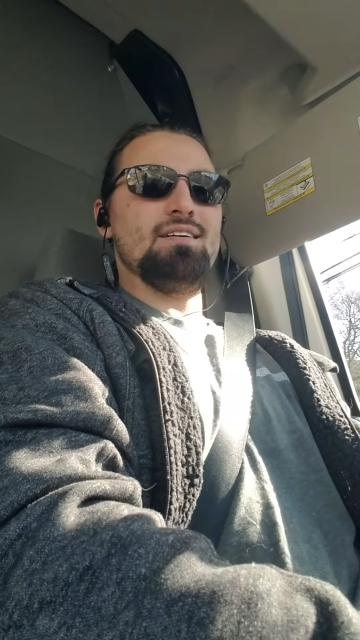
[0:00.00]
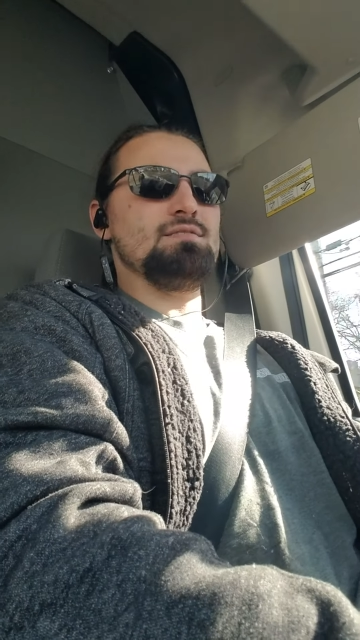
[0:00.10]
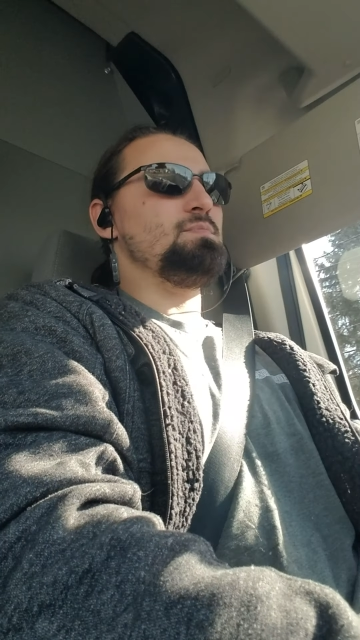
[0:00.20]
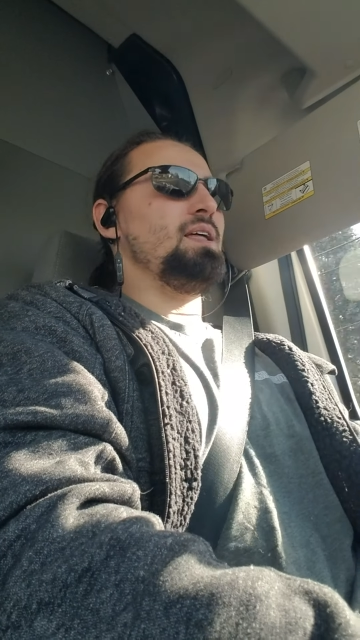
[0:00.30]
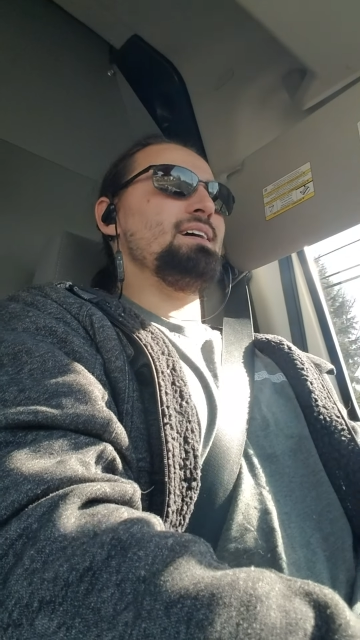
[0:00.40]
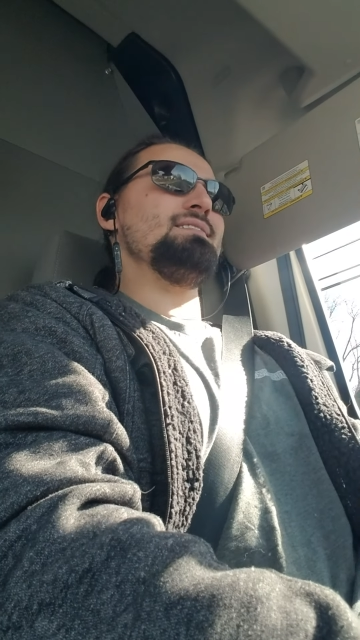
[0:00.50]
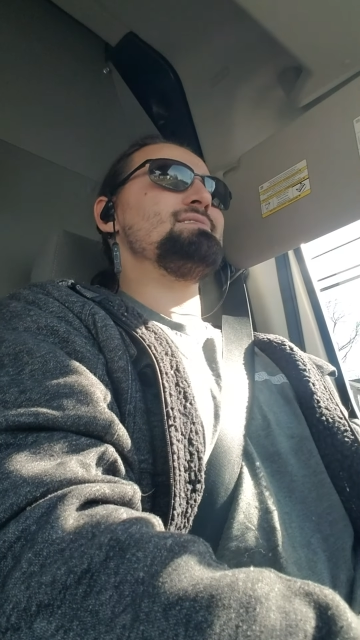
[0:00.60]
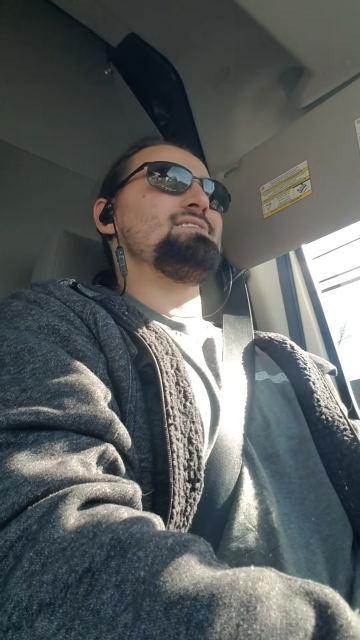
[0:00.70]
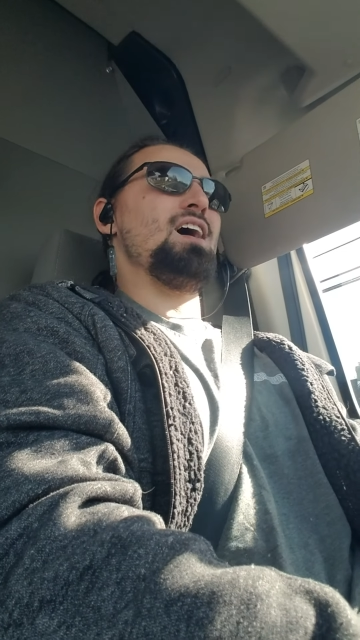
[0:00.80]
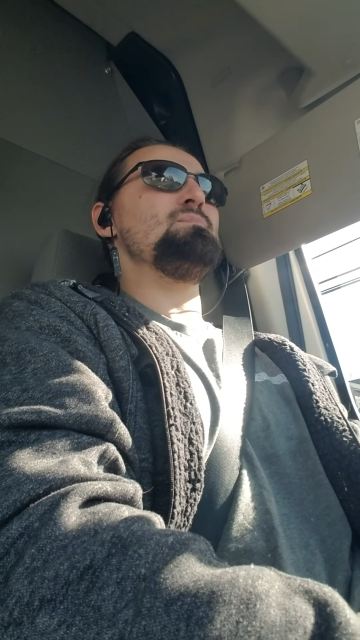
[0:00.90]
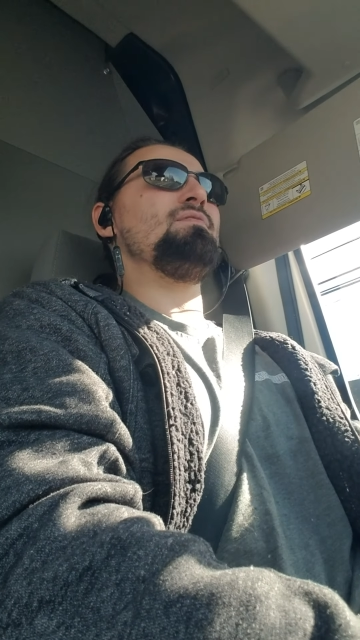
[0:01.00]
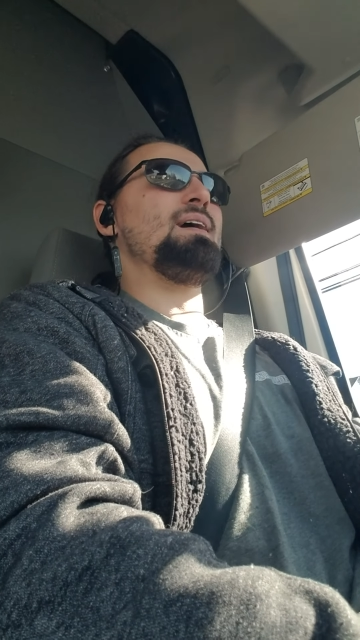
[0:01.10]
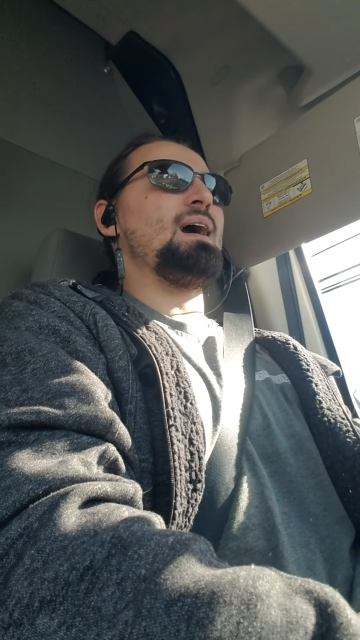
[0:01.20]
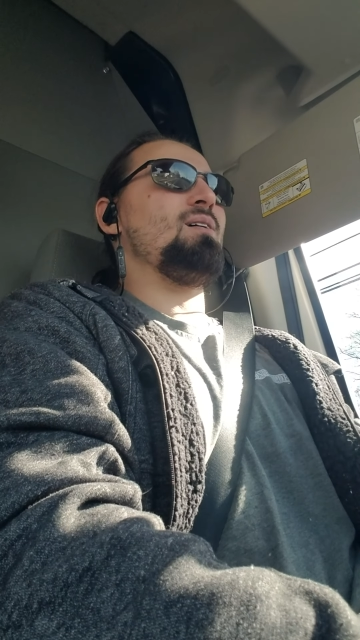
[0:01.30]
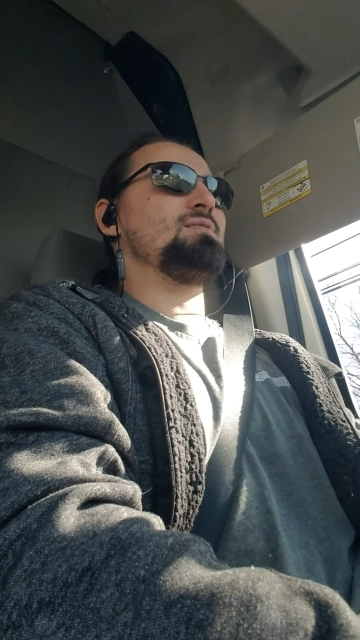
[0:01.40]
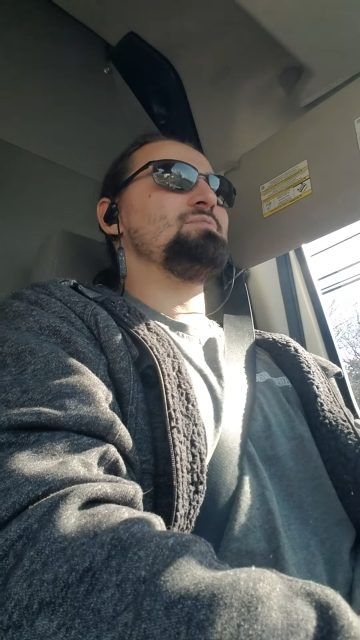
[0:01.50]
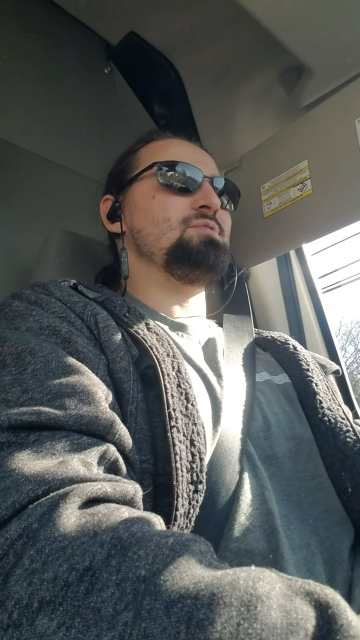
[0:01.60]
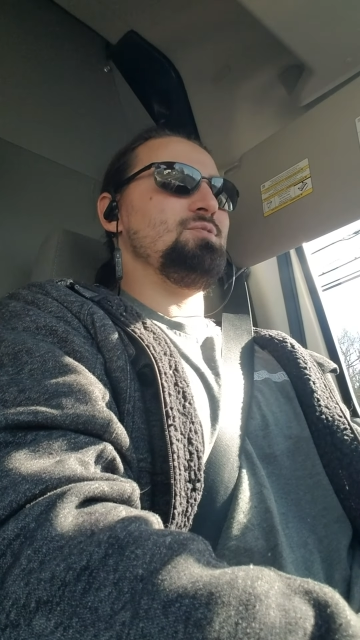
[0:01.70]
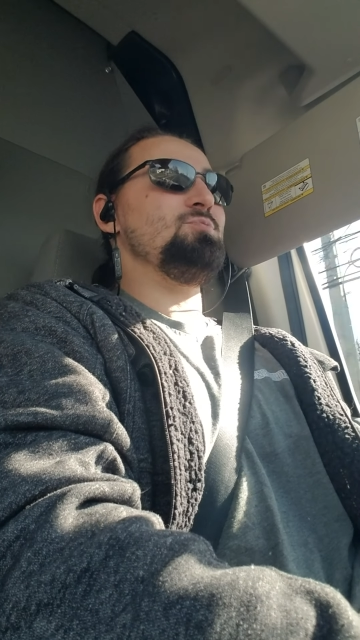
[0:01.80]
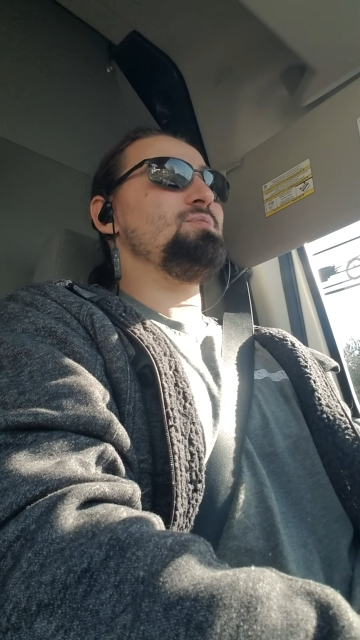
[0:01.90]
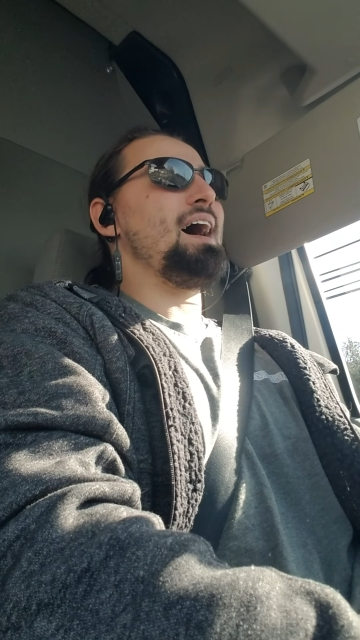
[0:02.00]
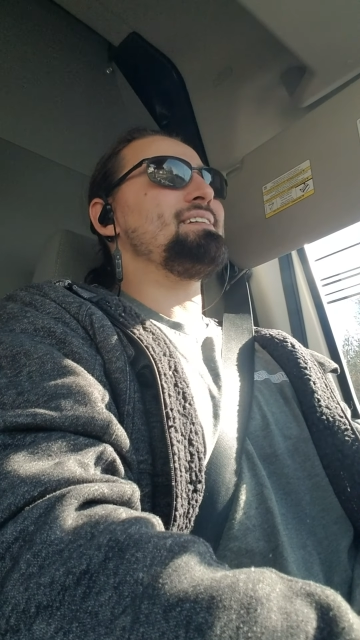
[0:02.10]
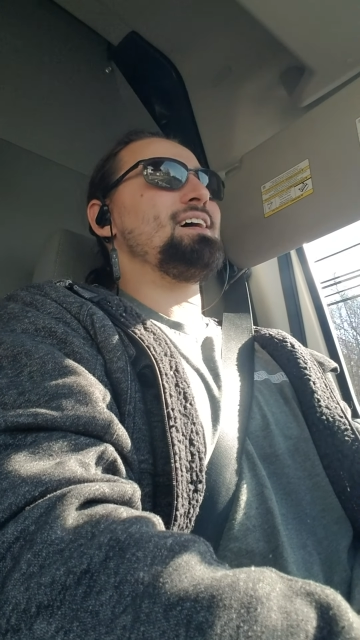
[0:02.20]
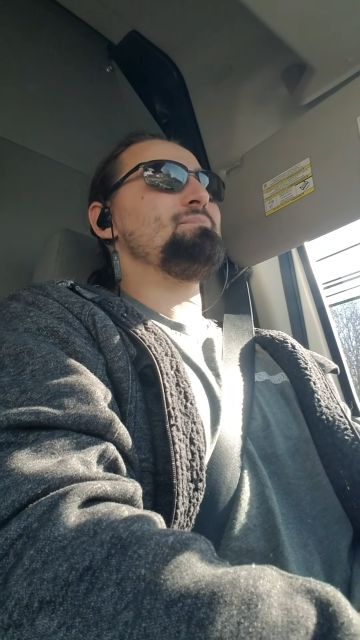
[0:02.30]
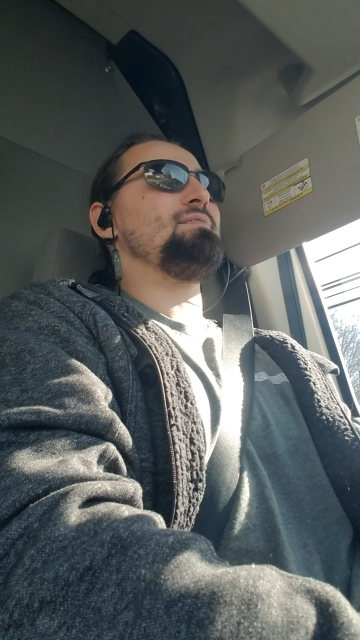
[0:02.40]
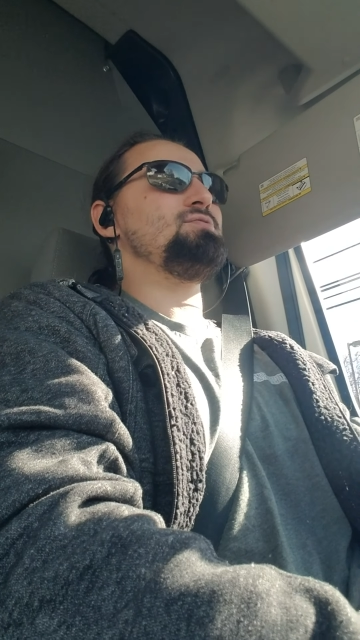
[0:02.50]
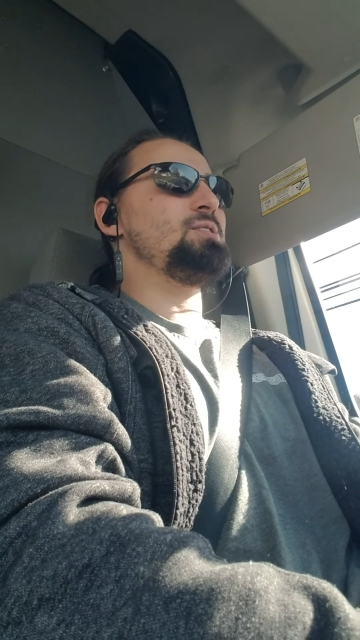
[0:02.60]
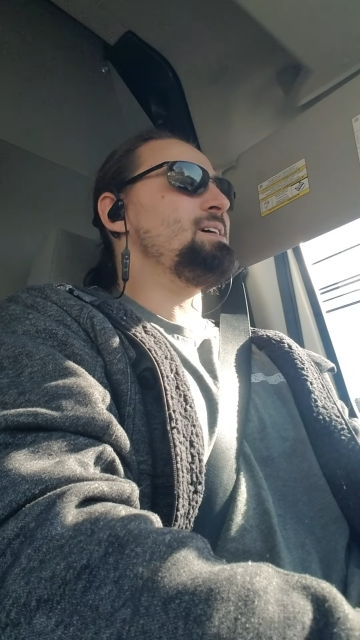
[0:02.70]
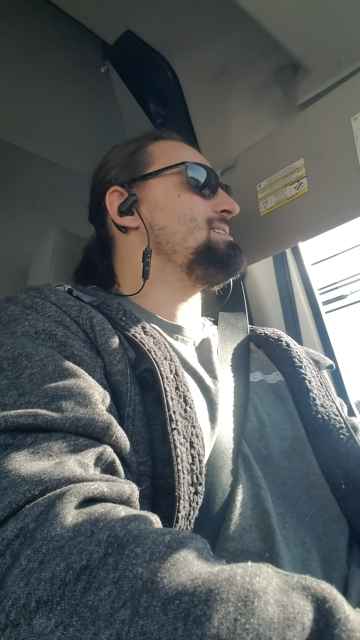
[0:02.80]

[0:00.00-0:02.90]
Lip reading: playing this type of character, to do that type of shit,